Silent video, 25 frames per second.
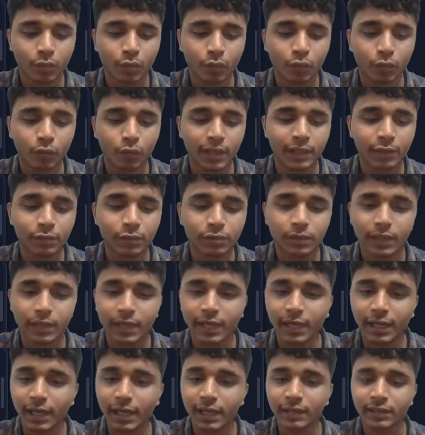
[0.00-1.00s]
values.
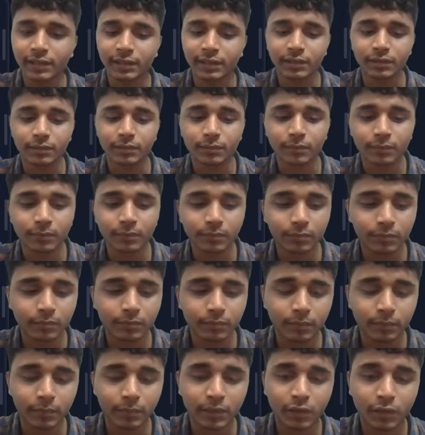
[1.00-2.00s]
I think
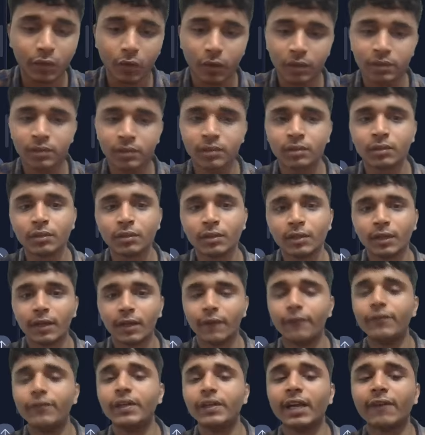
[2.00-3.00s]
because
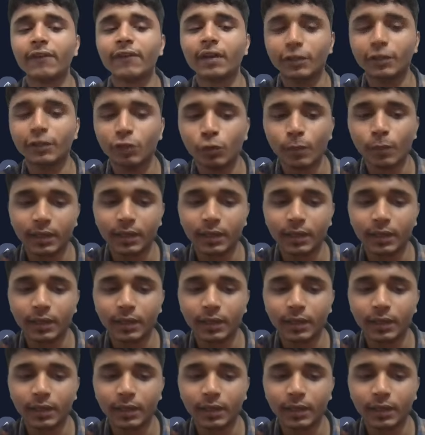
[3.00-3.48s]
we have a new